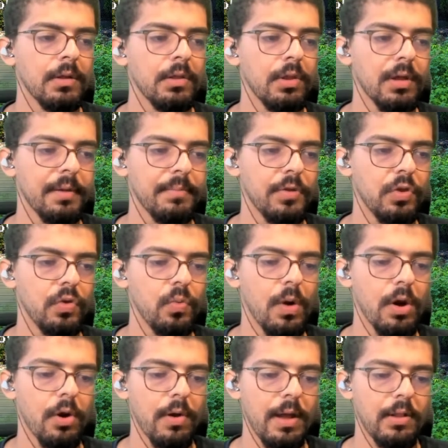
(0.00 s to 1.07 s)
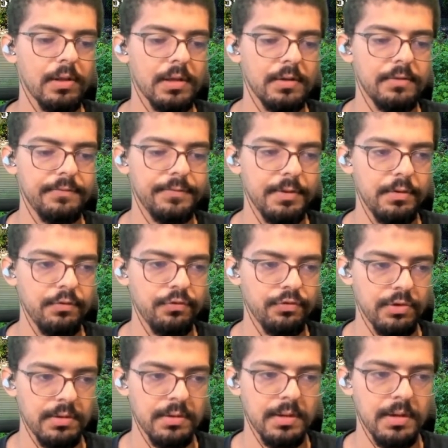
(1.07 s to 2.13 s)
Look up URL
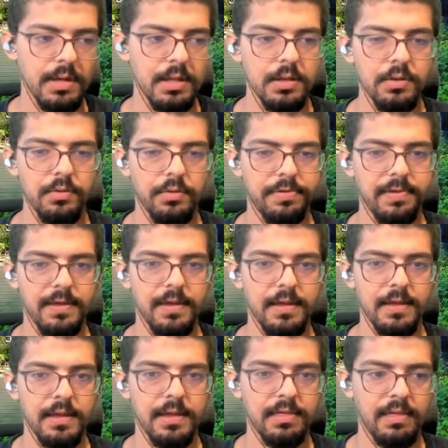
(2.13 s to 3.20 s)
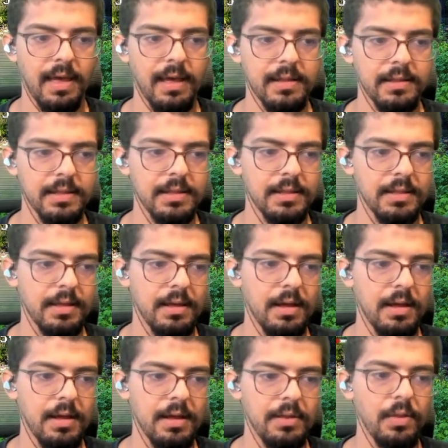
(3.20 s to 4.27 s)
confusion, and you'll see exactly
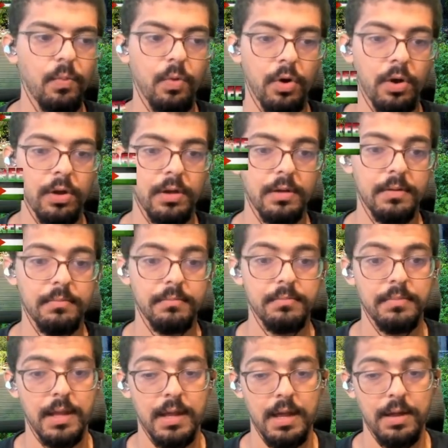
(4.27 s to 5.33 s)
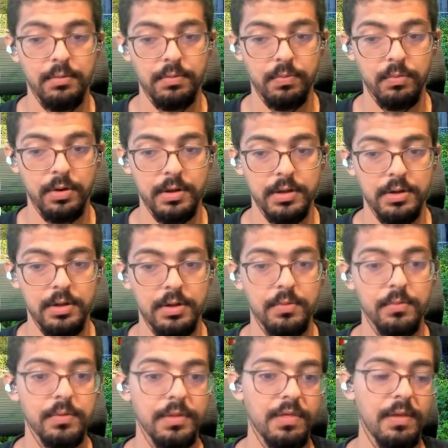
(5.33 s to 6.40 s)
the work that I was working
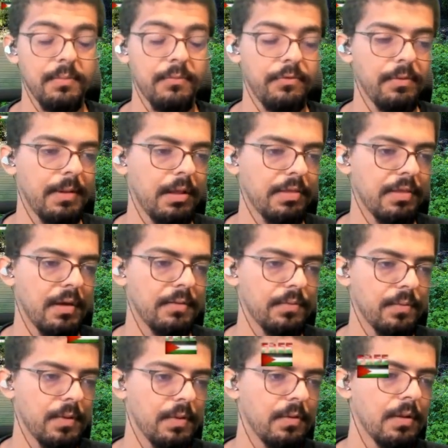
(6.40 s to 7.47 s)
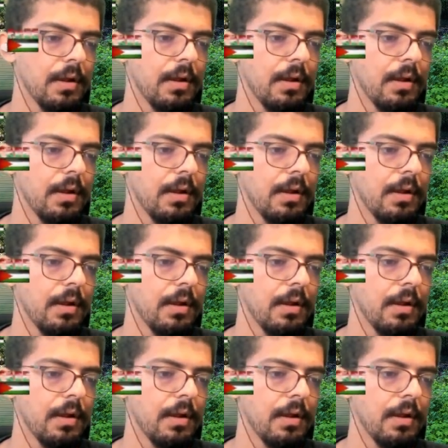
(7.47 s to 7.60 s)
on with this team. Free Palestine for real.